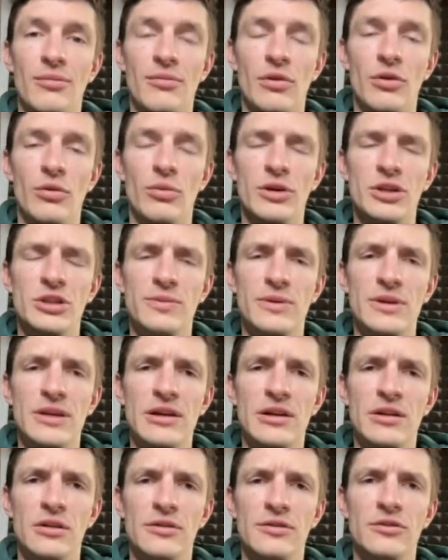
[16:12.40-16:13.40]
which
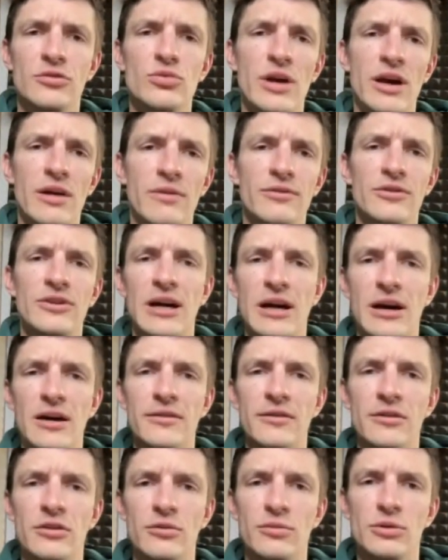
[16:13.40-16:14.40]
vehicles do have
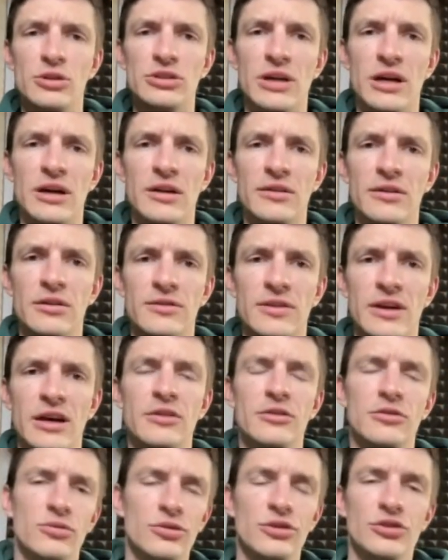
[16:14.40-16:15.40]
tasks which are
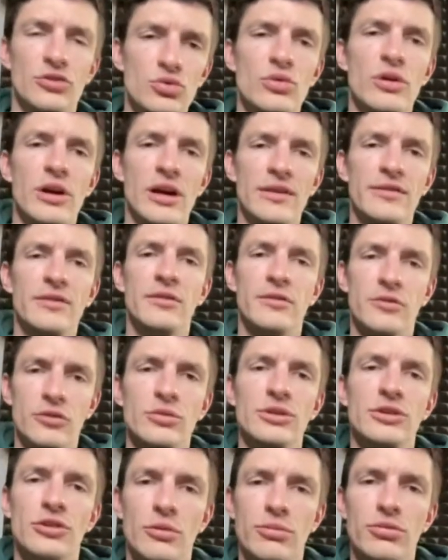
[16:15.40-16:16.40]
assigned to you as a
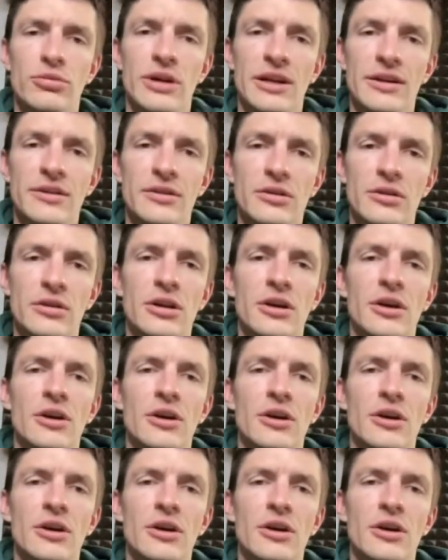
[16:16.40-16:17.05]
street operator,